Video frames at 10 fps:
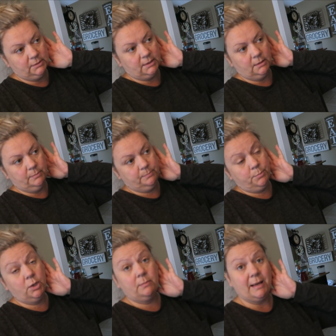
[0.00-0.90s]
able to
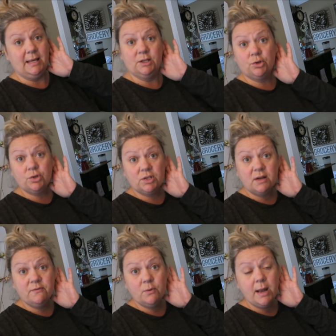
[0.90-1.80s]
put my Easter
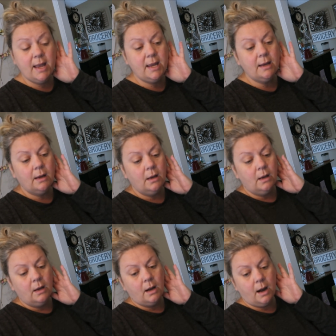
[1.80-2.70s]
stuff away.
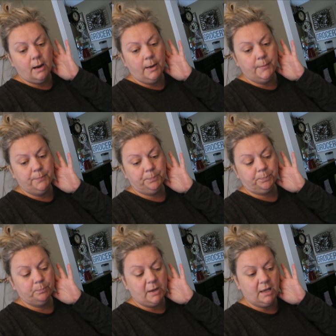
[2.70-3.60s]
Um,
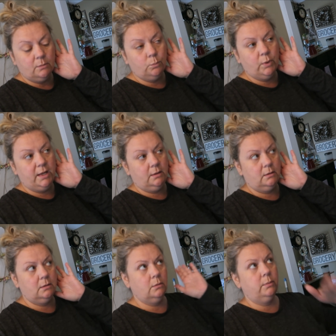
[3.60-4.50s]
but
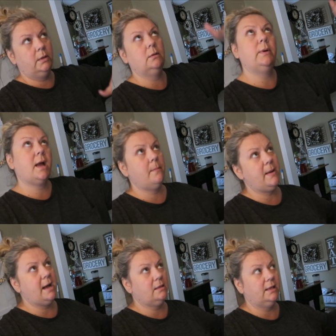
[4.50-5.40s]
when we
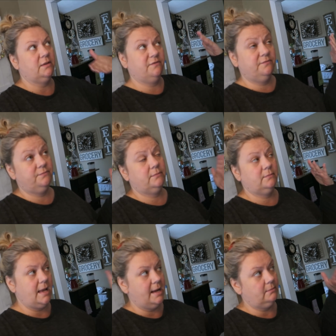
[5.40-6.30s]
come back, like the
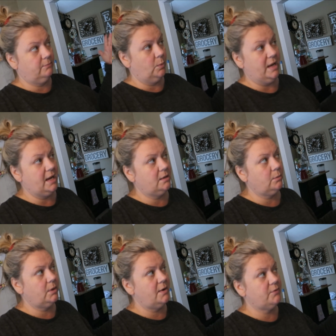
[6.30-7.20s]
that weekend
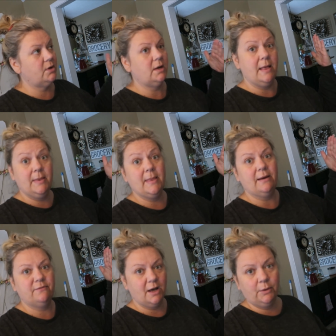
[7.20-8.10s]
or whatever and then
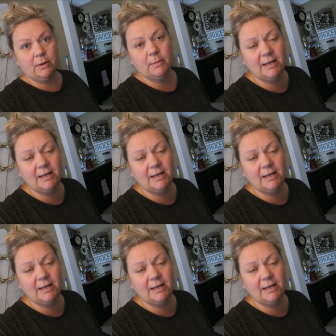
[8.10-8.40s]
that following